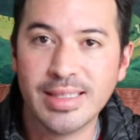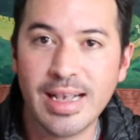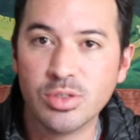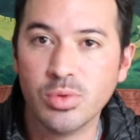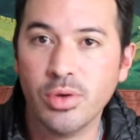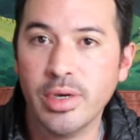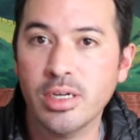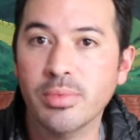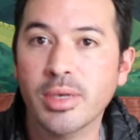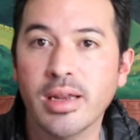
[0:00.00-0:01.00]
that's when you
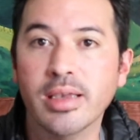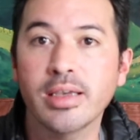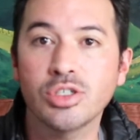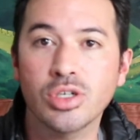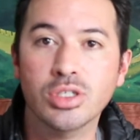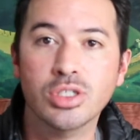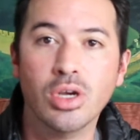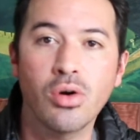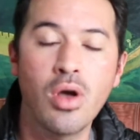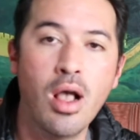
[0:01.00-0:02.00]
end up getting injured.
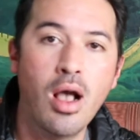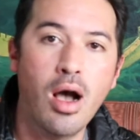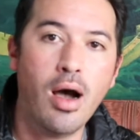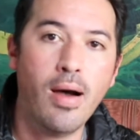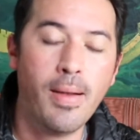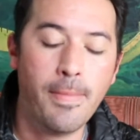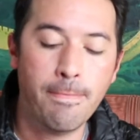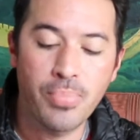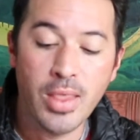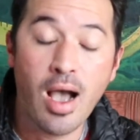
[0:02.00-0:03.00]
So
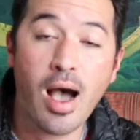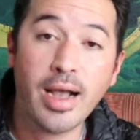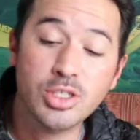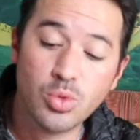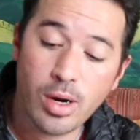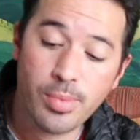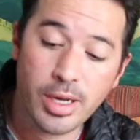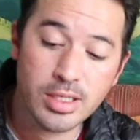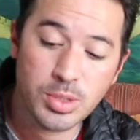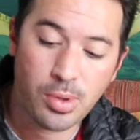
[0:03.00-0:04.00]
I swear
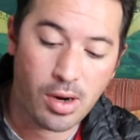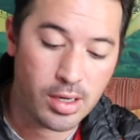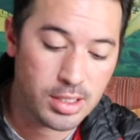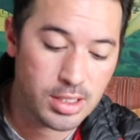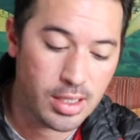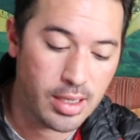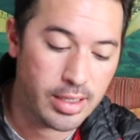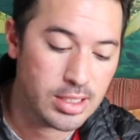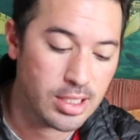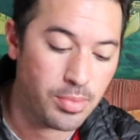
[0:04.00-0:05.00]
by this product.
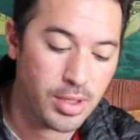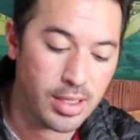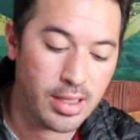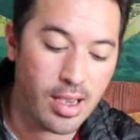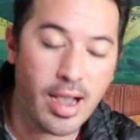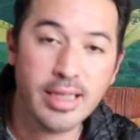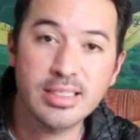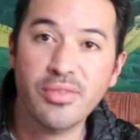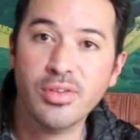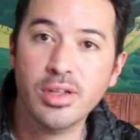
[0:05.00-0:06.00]
It's something that I
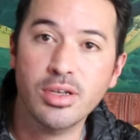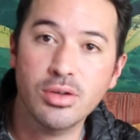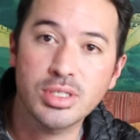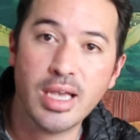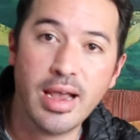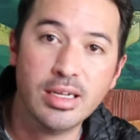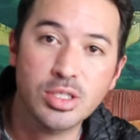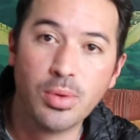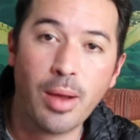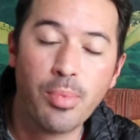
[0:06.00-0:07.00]
definitely use, and
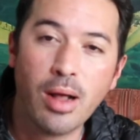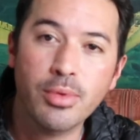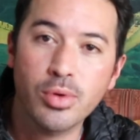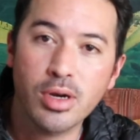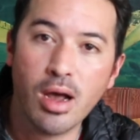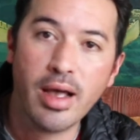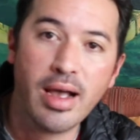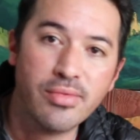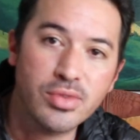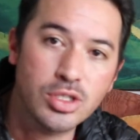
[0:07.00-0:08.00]
it's, I probably would not
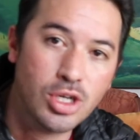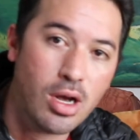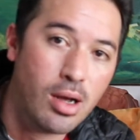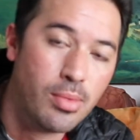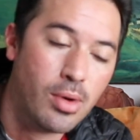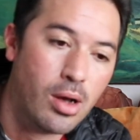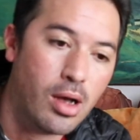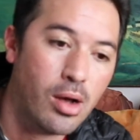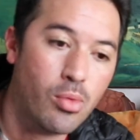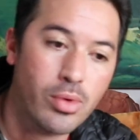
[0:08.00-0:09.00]
have the
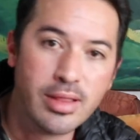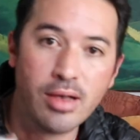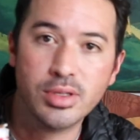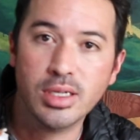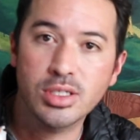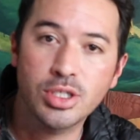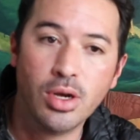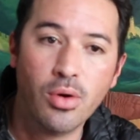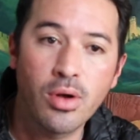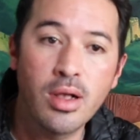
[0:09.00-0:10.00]
job without this.
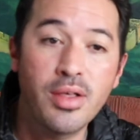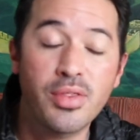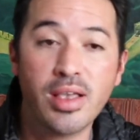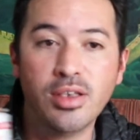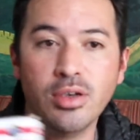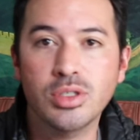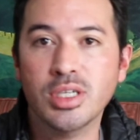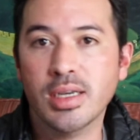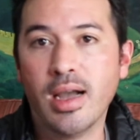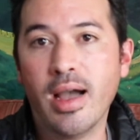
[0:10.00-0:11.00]
So thank you
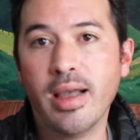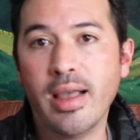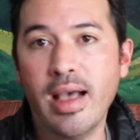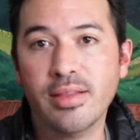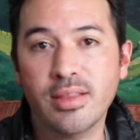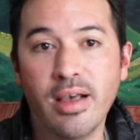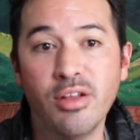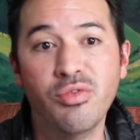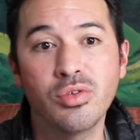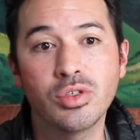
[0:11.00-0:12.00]
to the guy at the
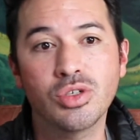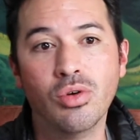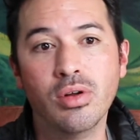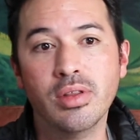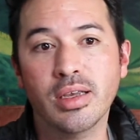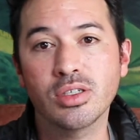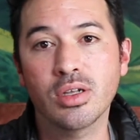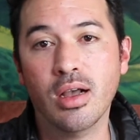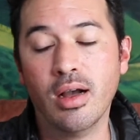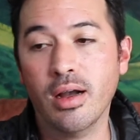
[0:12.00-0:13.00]
health food store
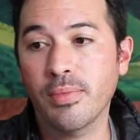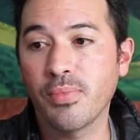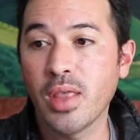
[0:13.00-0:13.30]
that